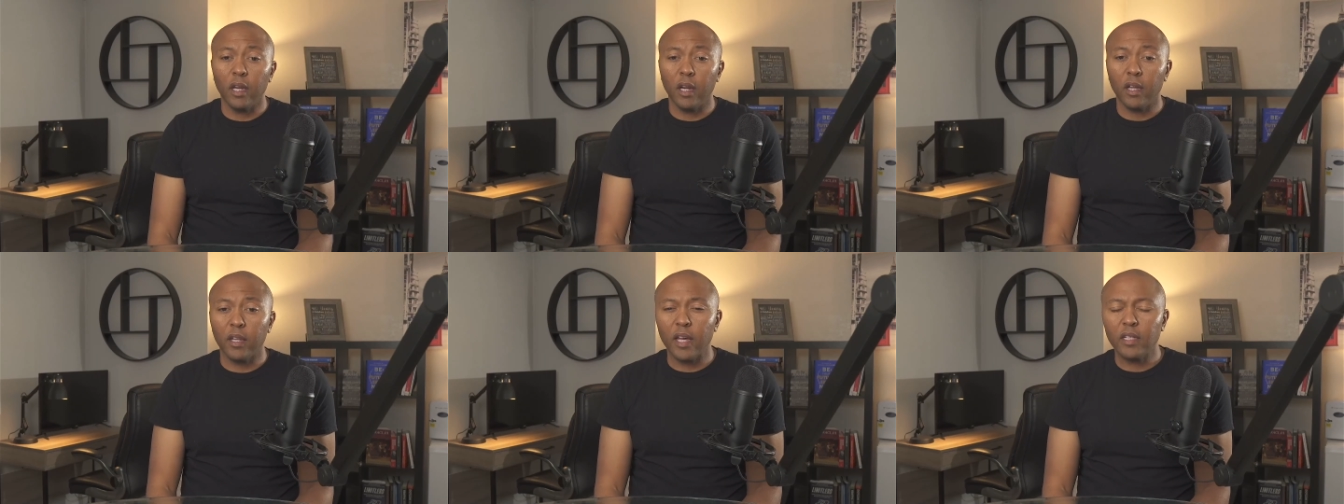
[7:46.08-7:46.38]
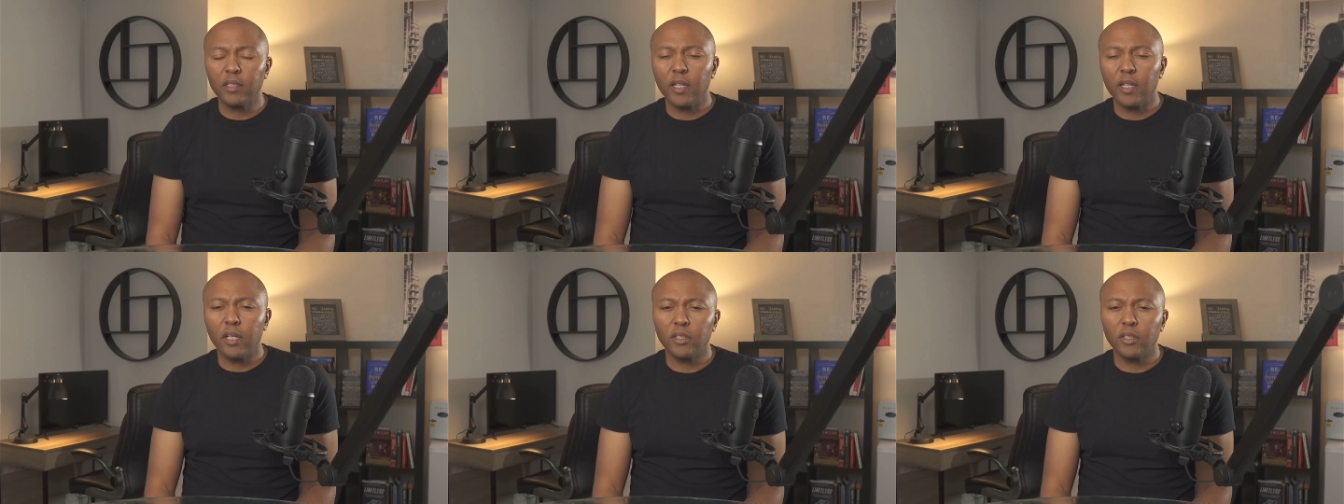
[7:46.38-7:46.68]
Yeah,
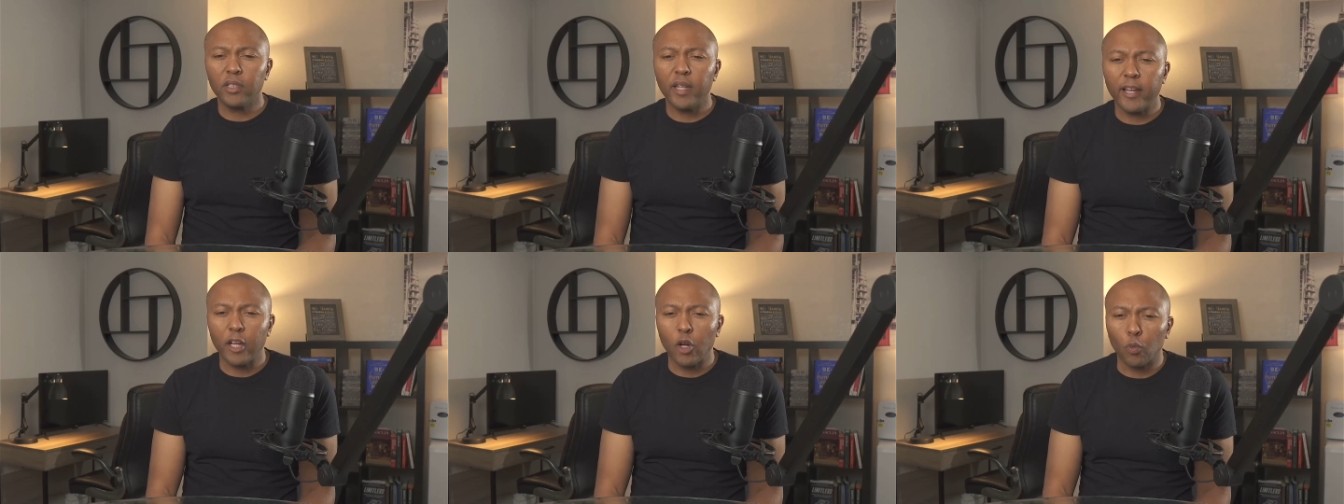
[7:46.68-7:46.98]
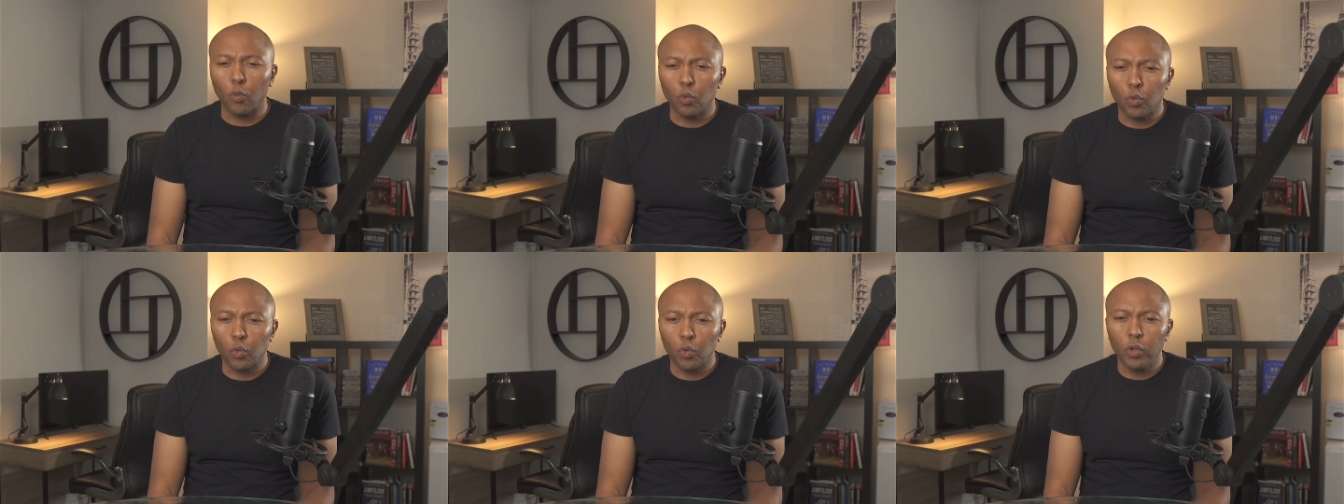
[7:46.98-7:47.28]
that sounds like a
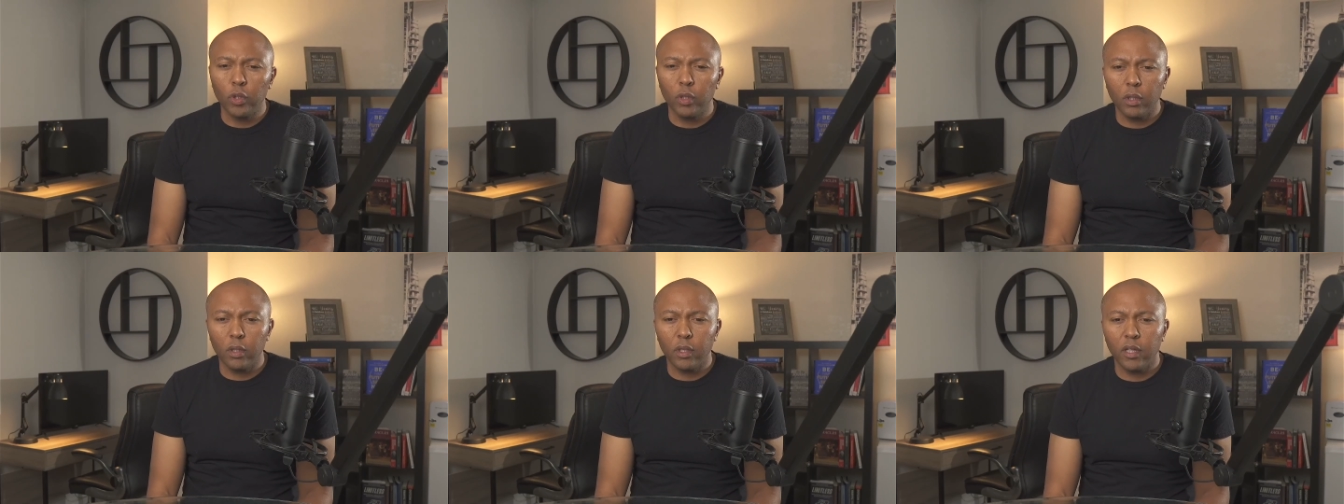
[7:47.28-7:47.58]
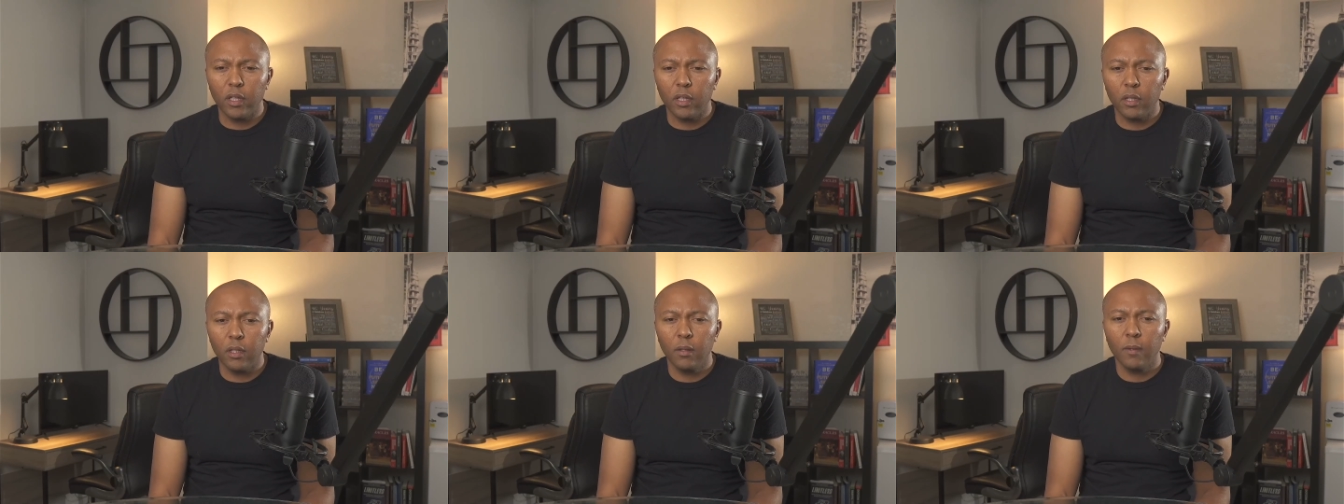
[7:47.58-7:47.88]

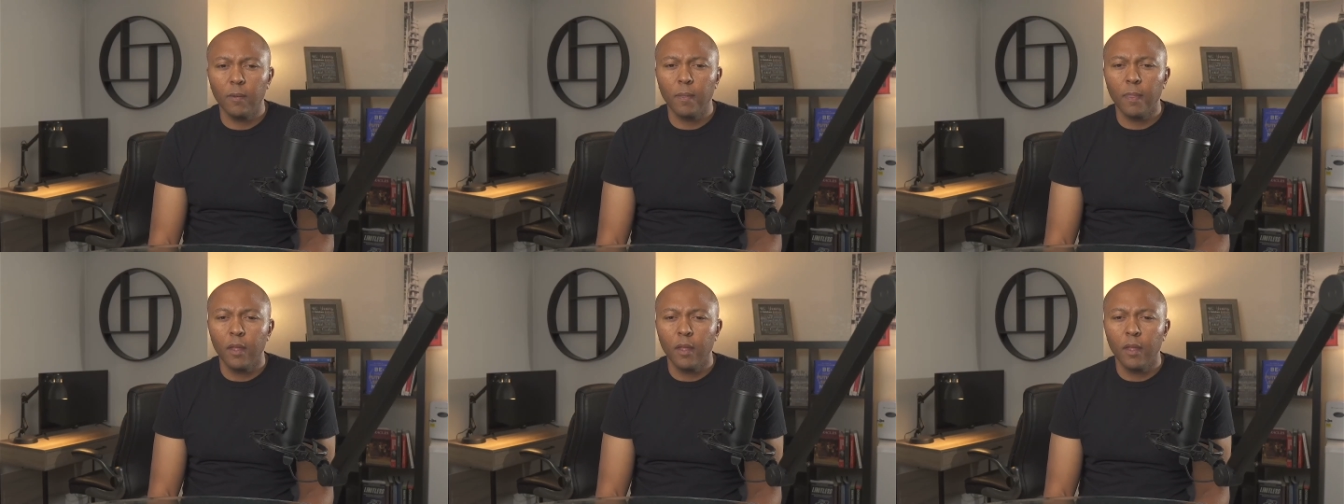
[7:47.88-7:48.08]
really